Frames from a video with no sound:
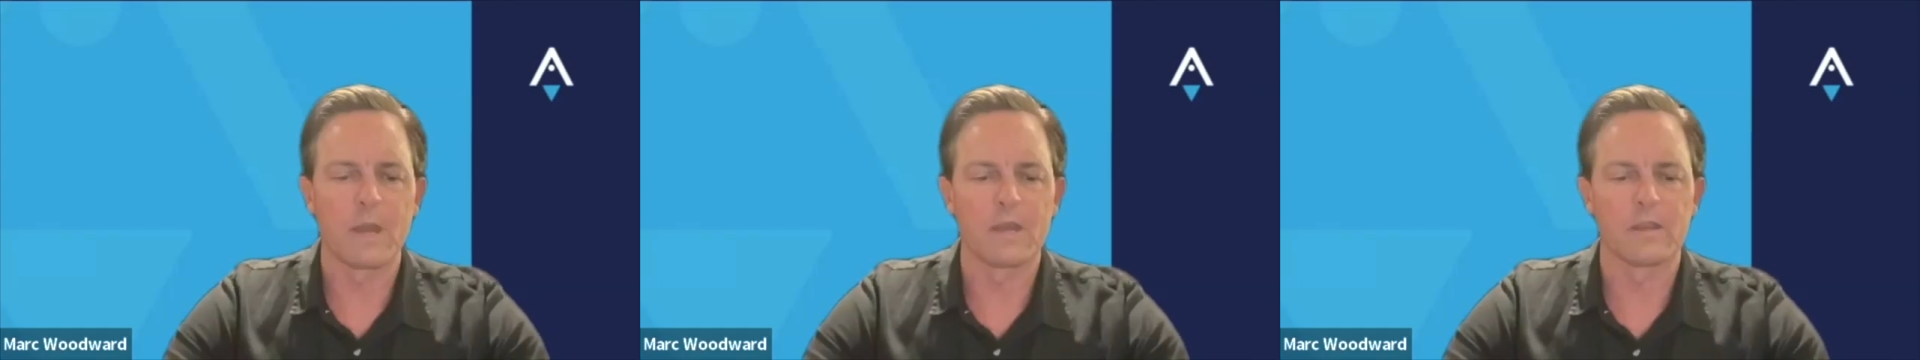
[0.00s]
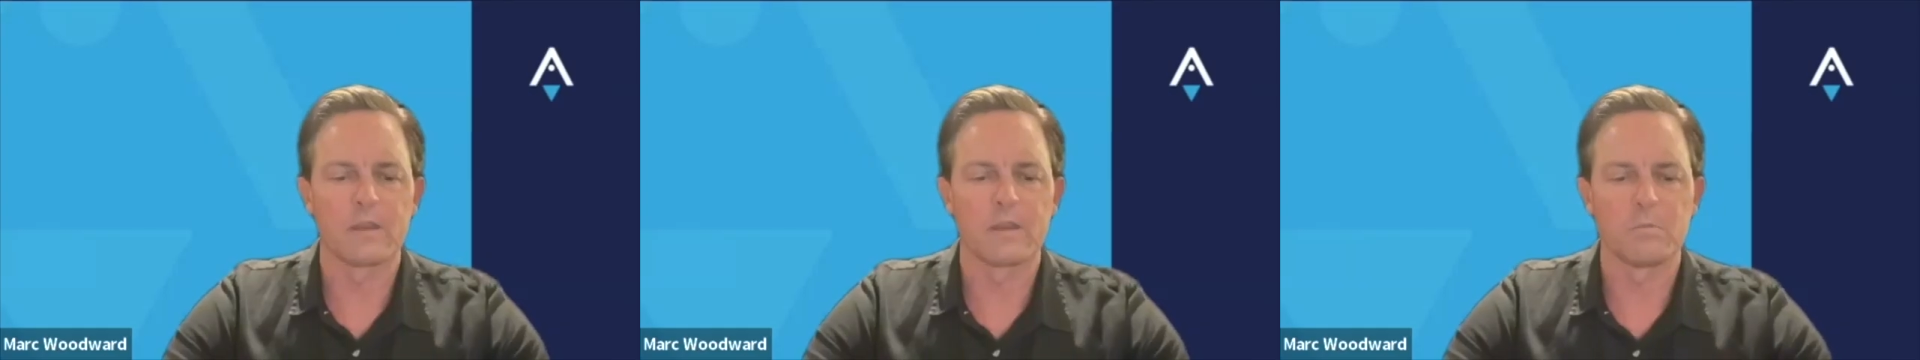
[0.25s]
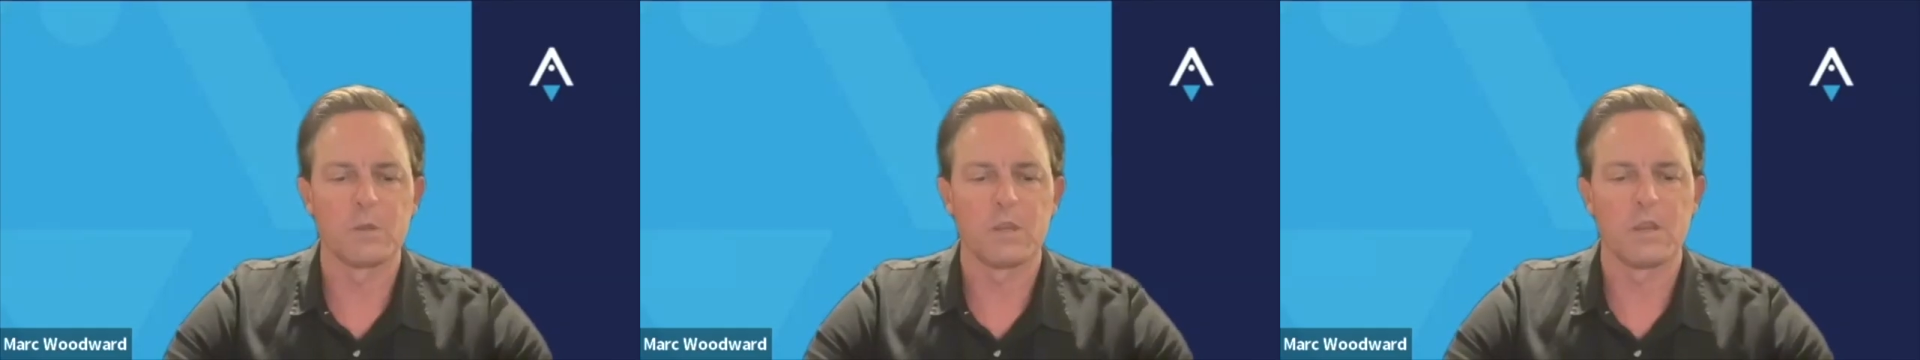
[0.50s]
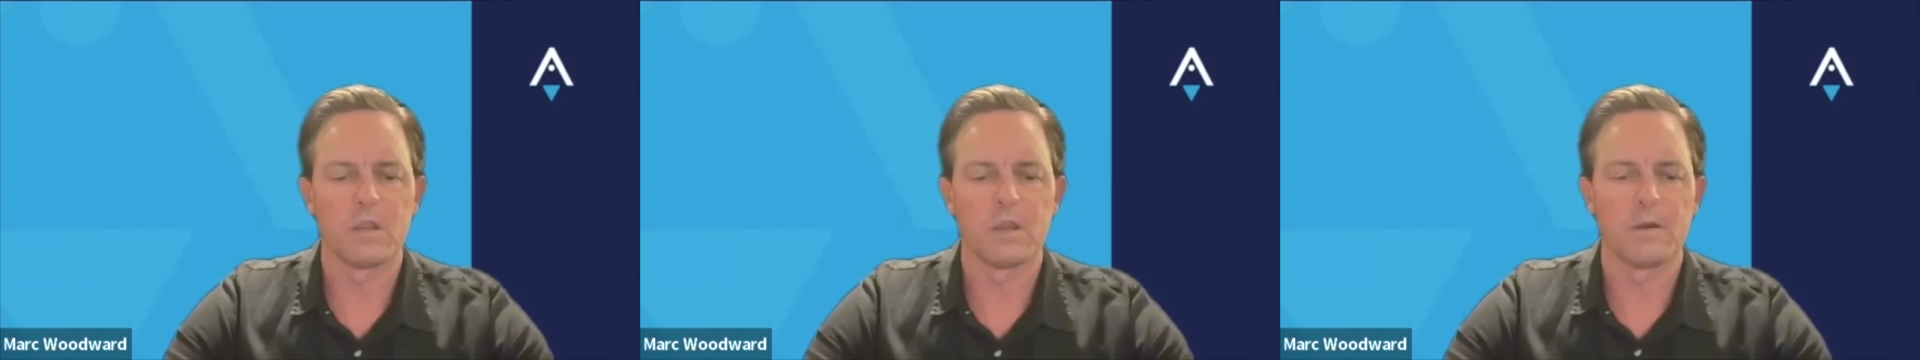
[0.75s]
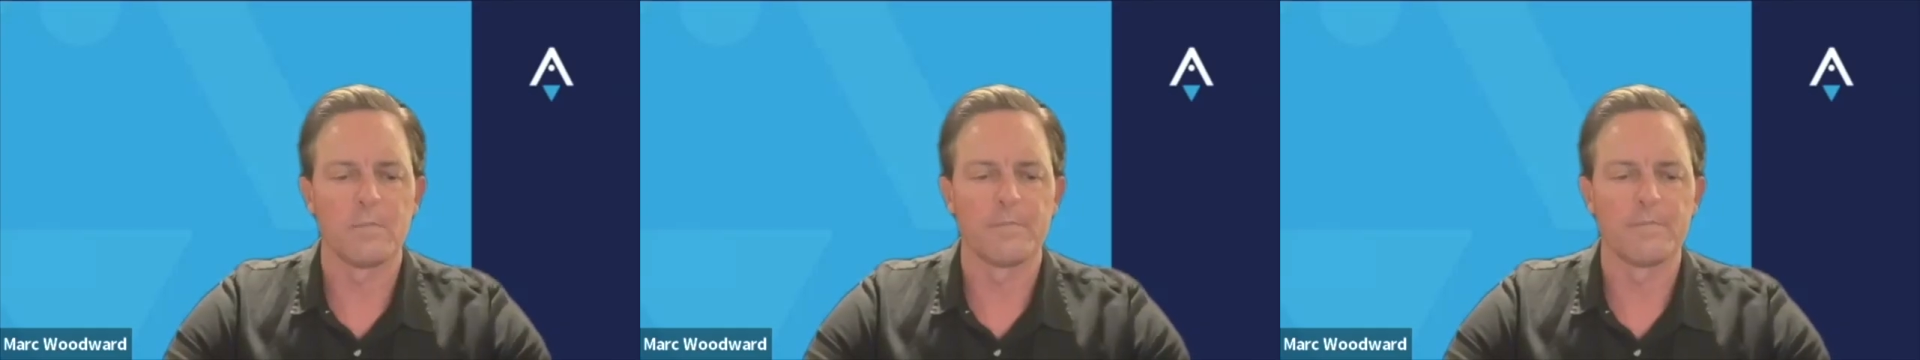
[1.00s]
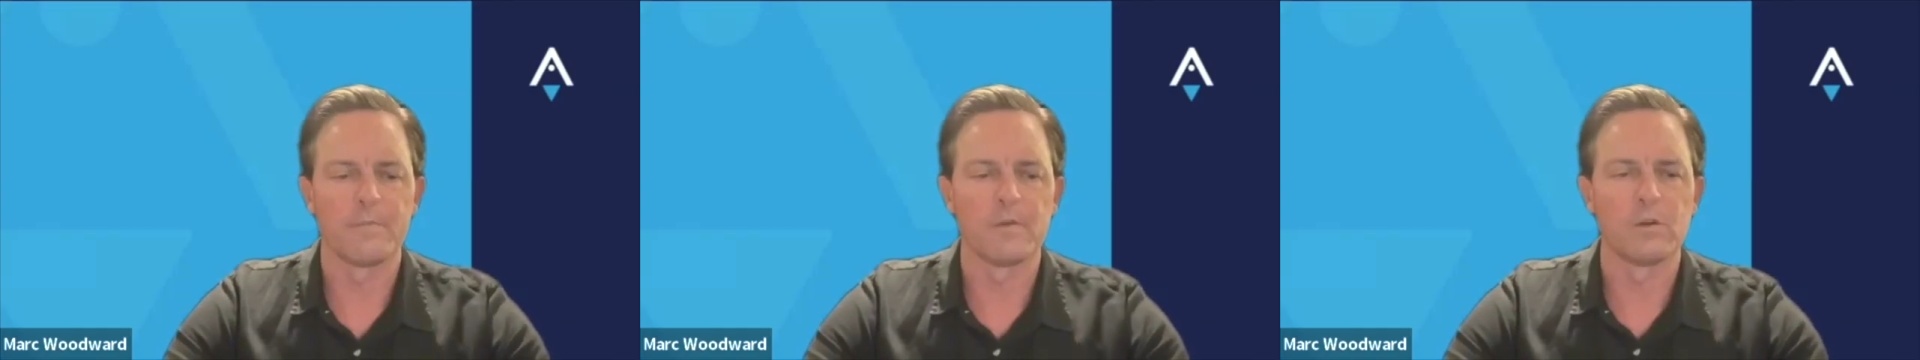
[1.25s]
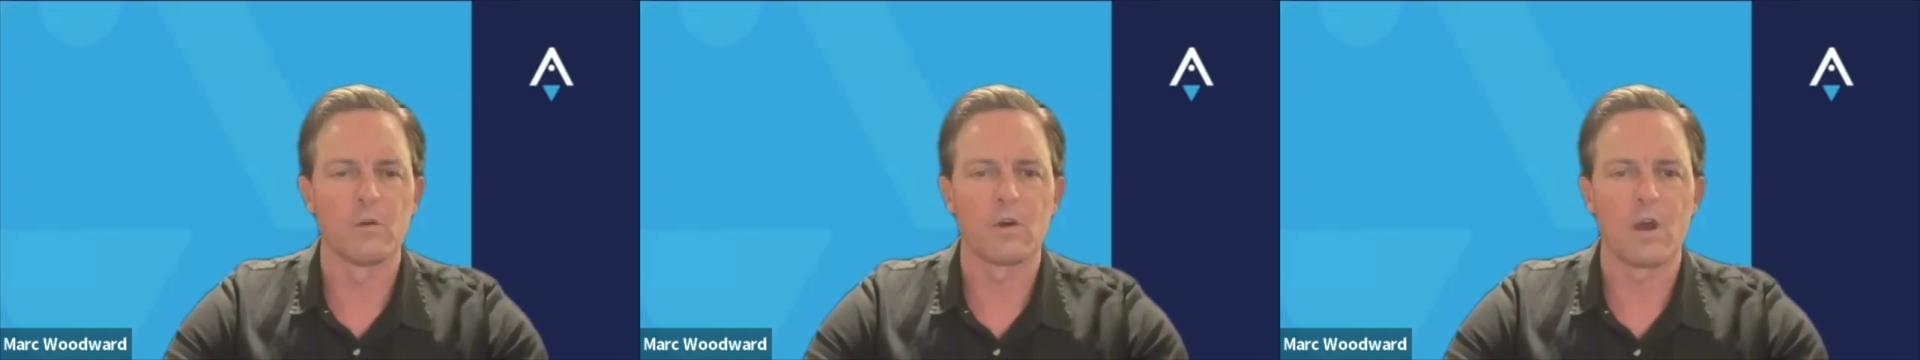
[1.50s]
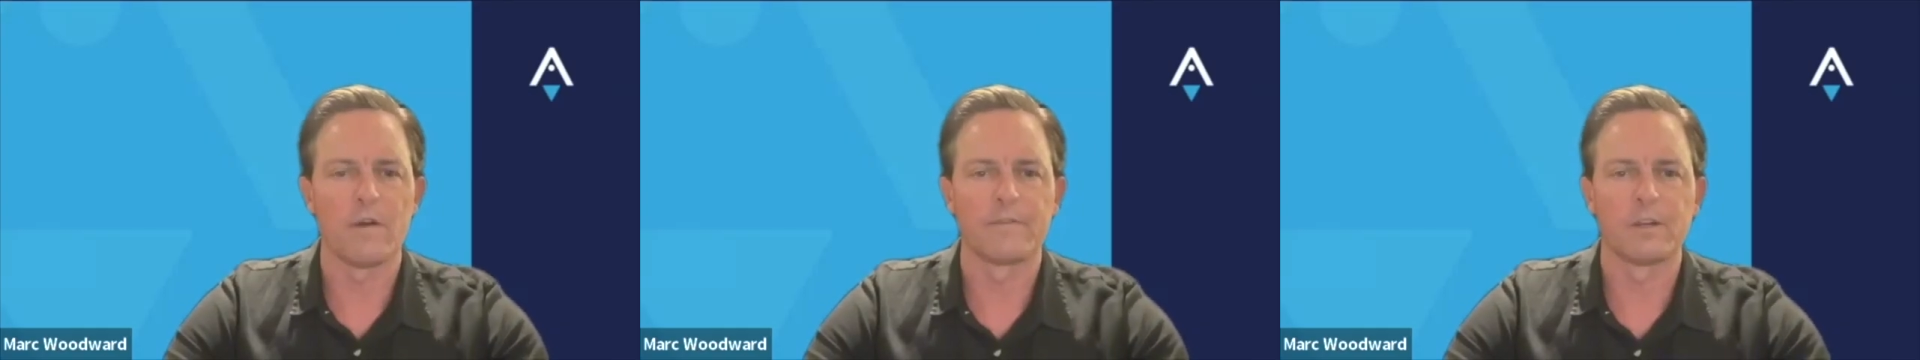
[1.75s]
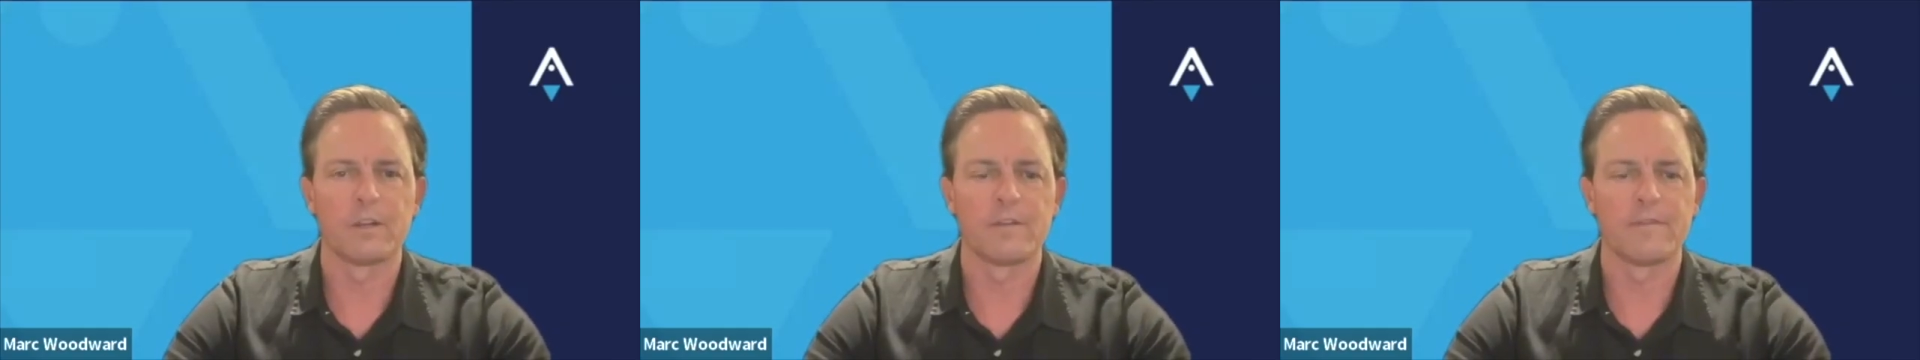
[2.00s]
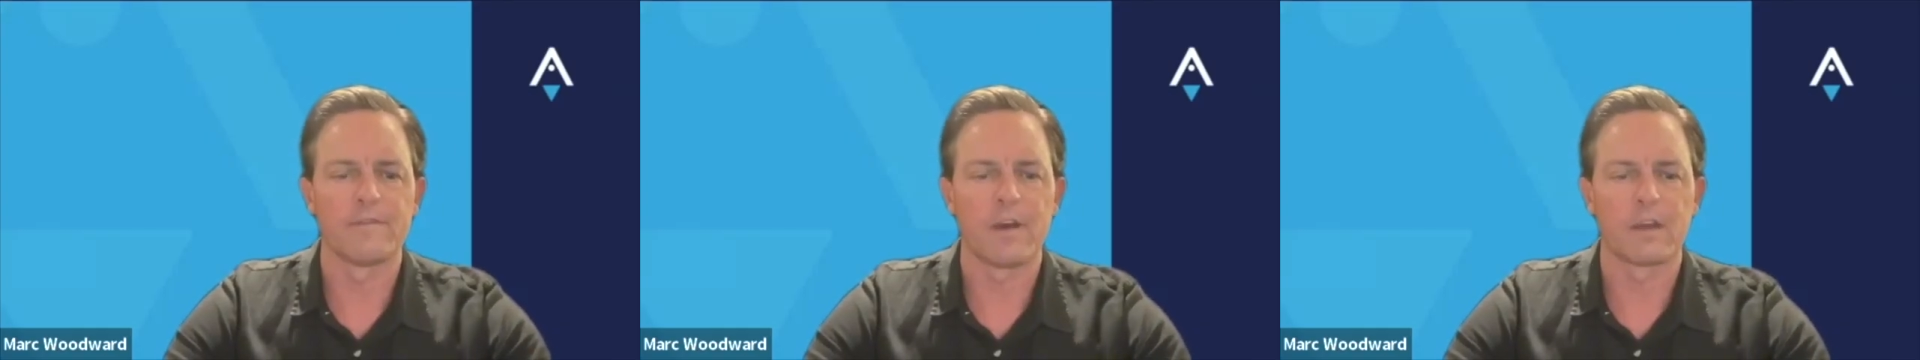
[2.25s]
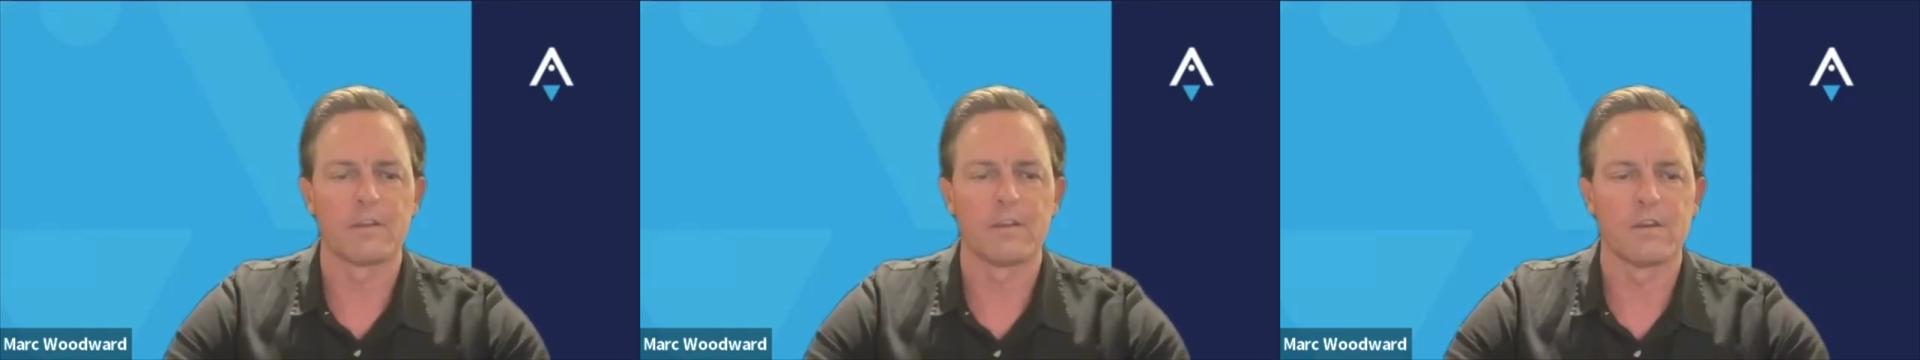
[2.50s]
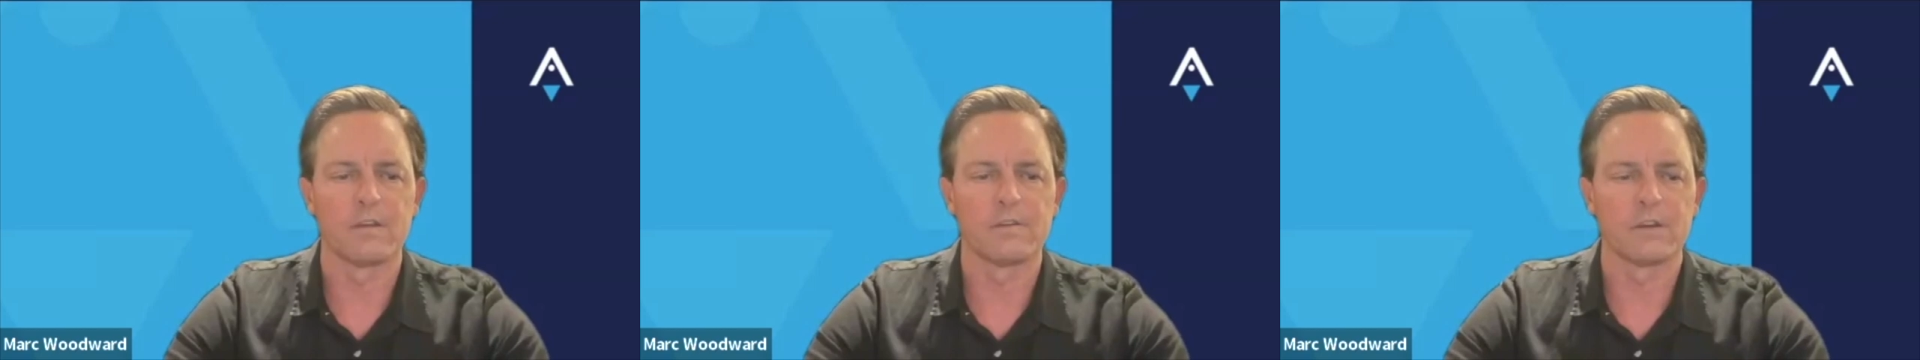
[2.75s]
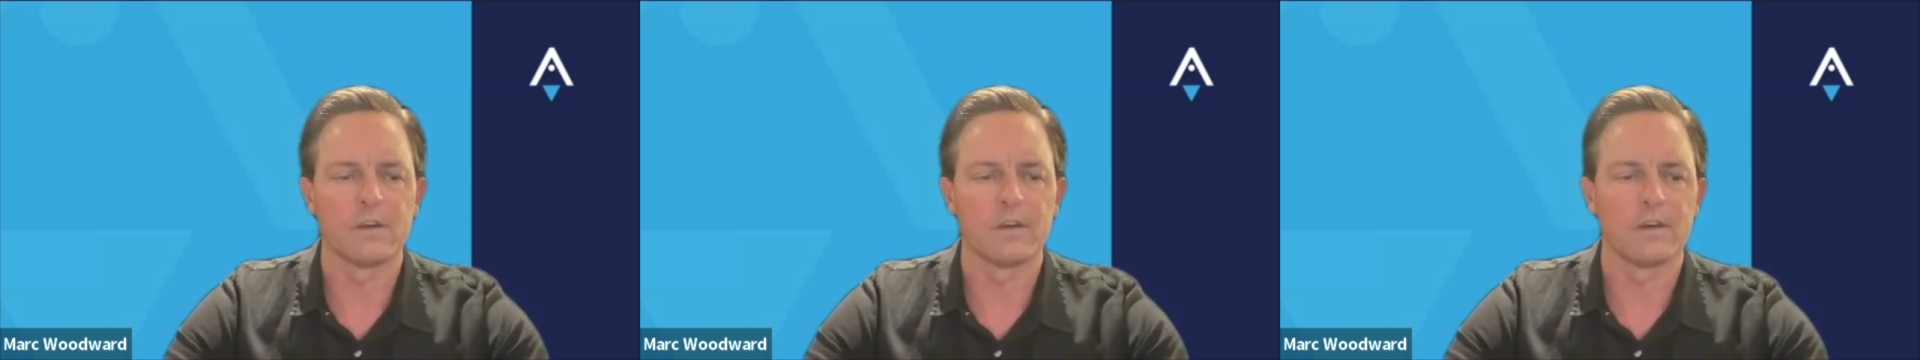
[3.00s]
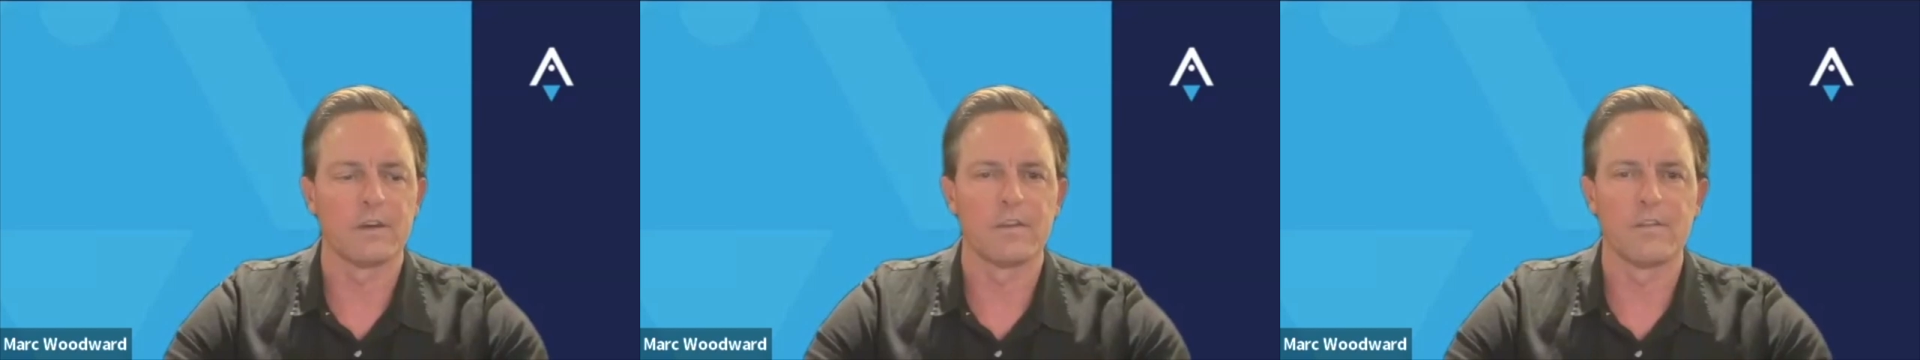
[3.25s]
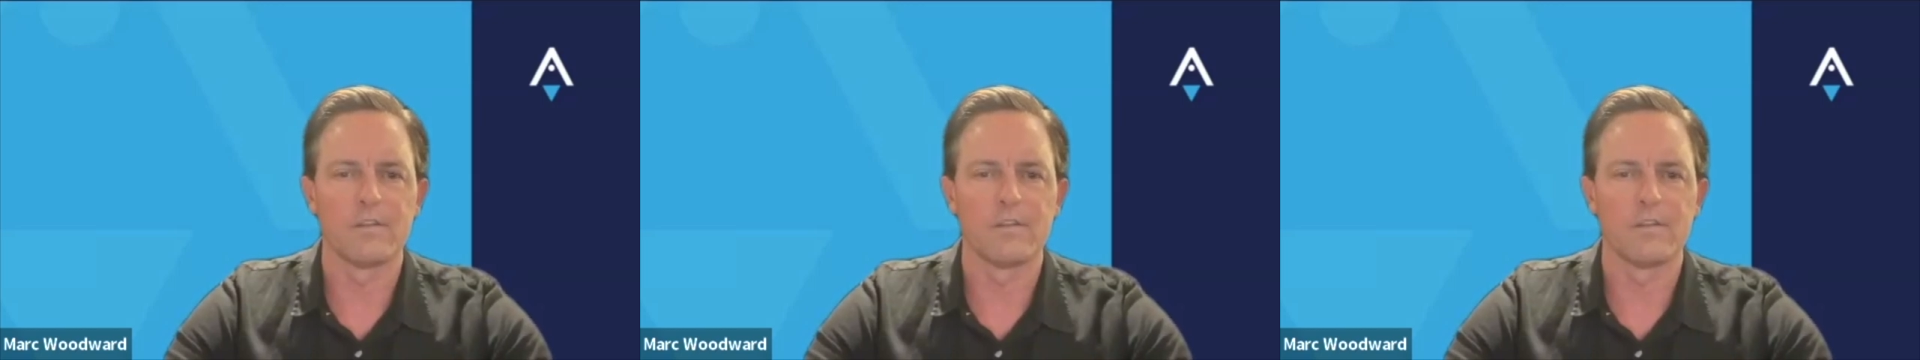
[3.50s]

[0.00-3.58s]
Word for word: bank can be, um, you know, confident in the fact that uh,